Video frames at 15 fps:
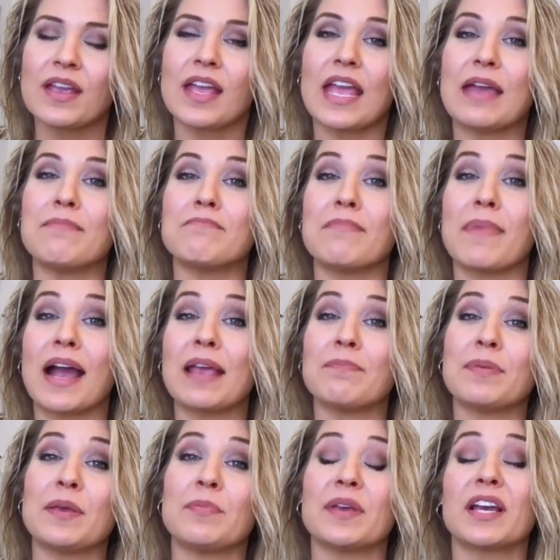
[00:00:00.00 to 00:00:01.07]
it might
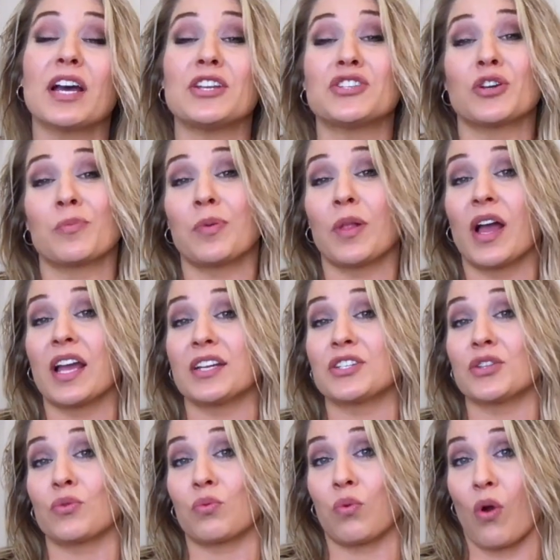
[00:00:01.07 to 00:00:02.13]
be because you're applying
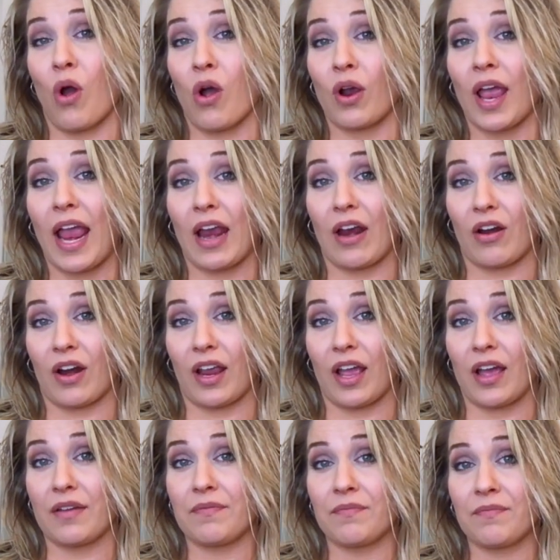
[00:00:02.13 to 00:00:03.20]
to the wrong
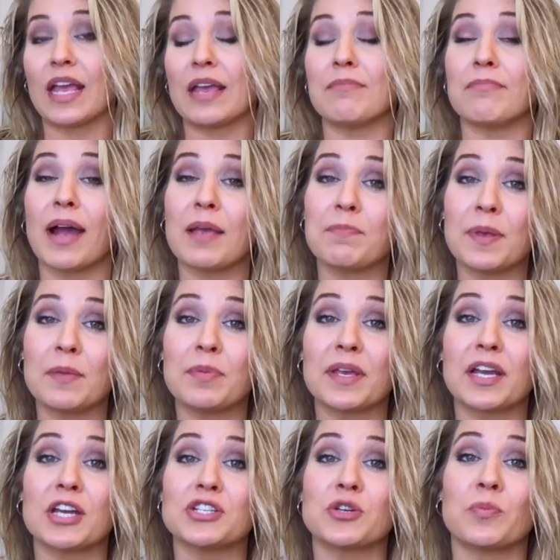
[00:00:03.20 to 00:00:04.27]
area. It might be
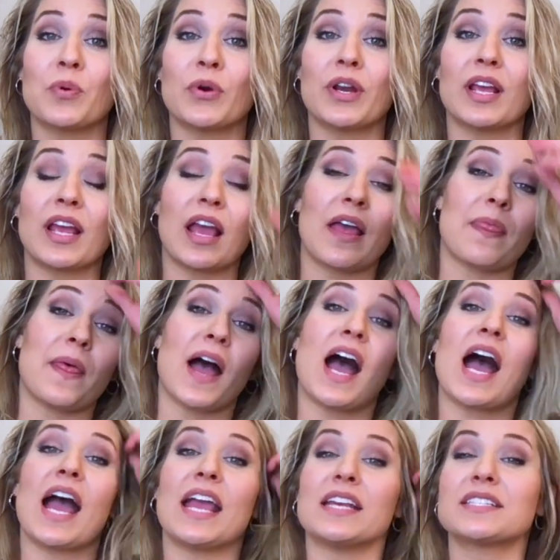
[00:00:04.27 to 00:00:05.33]
because you're putting the
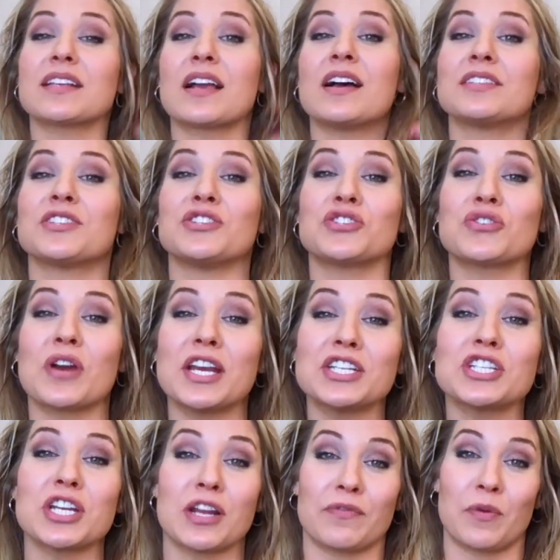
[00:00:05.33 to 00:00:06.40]
highest
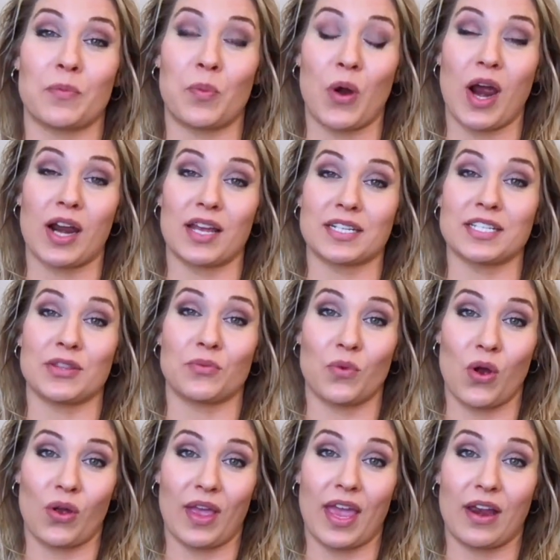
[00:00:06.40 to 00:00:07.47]
concentration of the product in the
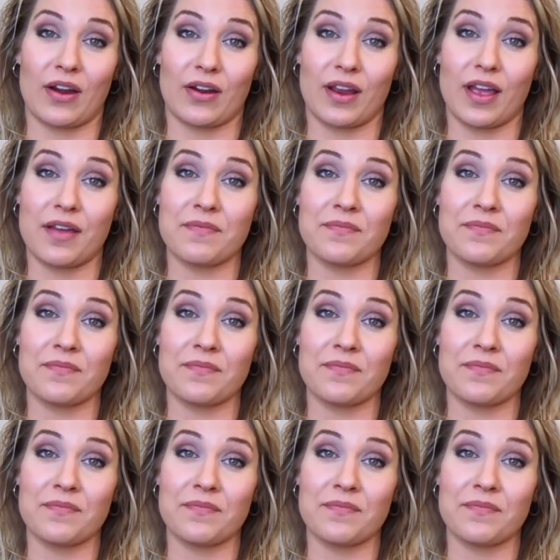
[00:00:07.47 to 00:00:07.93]
wrong area.